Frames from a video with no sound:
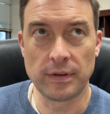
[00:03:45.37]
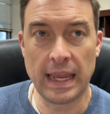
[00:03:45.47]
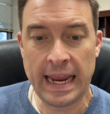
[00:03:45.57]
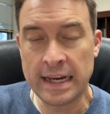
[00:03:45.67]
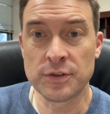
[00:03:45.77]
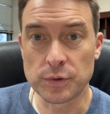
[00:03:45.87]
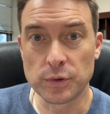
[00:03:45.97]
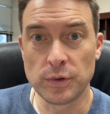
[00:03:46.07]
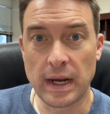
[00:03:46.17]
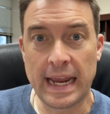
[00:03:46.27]

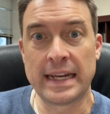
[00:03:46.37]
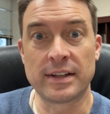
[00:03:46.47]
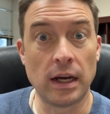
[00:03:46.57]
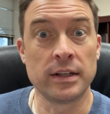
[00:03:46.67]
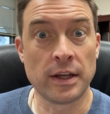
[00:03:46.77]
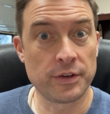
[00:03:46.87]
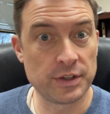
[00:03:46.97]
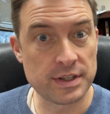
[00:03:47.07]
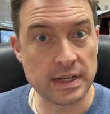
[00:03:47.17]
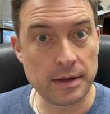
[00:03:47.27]
Andrew and another
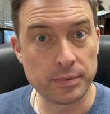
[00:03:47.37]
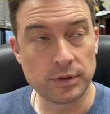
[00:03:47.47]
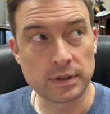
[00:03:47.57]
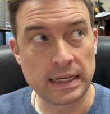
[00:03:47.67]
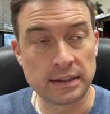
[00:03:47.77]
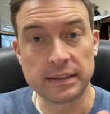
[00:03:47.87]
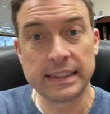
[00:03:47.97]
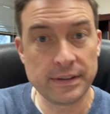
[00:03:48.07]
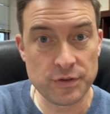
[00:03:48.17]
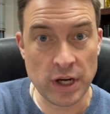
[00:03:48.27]
disciple kind of
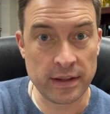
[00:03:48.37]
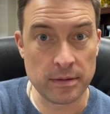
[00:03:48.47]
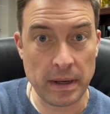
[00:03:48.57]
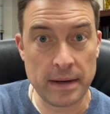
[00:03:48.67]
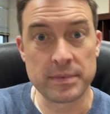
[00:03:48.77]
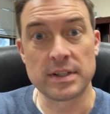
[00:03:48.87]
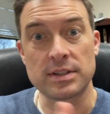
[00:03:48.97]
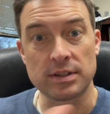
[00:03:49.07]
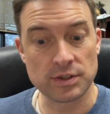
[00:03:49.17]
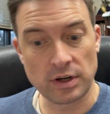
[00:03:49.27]
leave John the
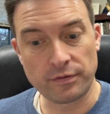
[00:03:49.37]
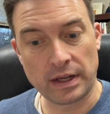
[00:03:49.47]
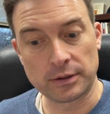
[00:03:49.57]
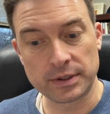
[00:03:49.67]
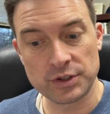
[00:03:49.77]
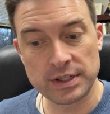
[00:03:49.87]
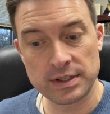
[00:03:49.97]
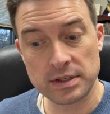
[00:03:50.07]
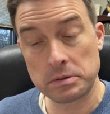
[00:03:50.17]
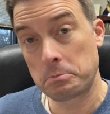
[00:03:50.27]
Baptist and start following
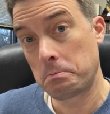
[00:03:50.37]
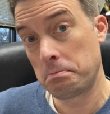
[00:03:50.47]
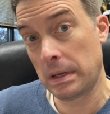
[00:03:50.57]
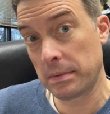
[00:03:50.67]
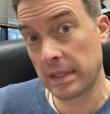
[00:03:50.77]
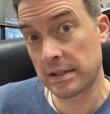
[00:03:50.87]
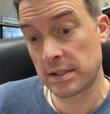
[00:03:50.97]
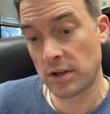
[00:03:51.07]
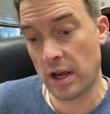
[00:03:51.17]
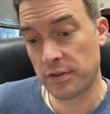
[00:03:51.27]
Jesus. Maybe that's
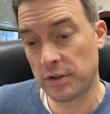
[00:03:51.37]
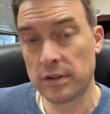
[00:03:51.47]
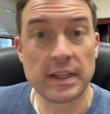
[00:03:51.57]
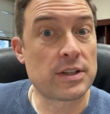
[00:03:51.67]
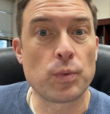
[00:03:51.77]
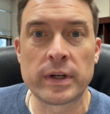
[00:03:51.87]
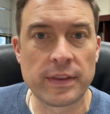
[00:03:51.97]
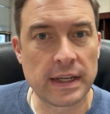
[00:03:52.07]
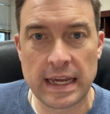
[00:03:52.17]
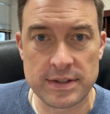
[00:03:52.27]
the author. That's one of
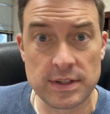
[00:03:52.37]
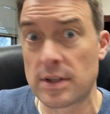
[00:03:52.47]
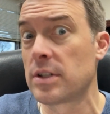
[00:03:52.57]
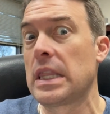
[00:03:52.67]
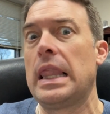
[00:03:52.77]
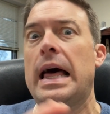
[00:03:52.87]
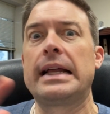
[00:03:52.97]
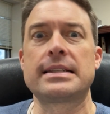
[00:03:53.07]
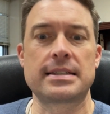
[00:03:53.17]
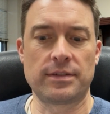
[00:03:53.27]
the guesses. There's
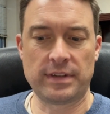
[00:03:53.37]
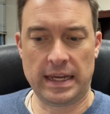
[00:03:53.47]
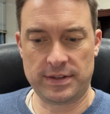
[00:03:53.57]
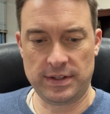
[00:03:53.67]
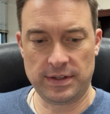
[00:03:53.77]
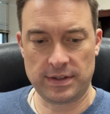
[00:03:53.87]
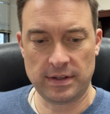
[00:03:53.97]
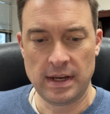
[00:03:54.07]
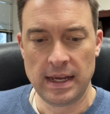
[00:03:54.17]
lots of guesses.